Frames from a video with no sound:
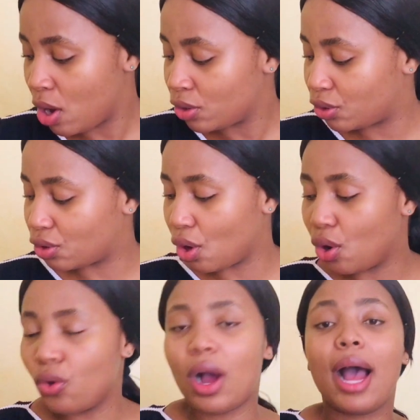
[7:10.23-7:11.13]

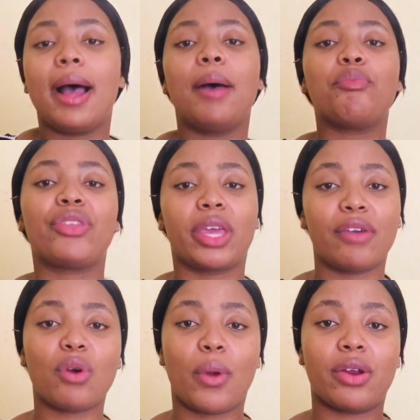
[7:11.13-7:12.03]
So um, the
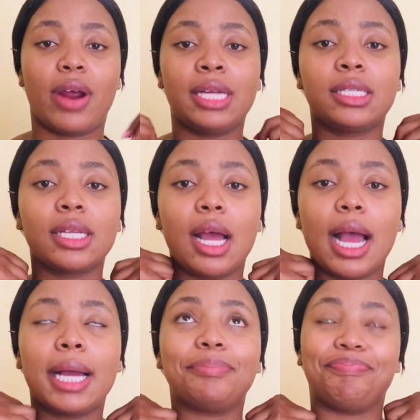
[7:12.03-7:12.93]
giveaway, right?
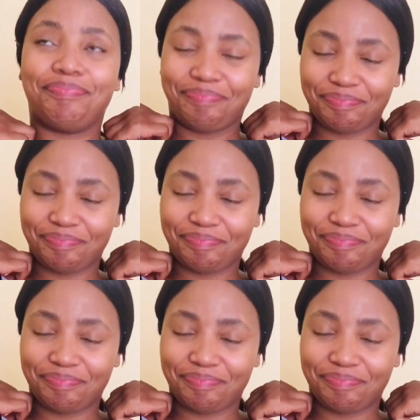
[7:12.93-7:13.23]
Um,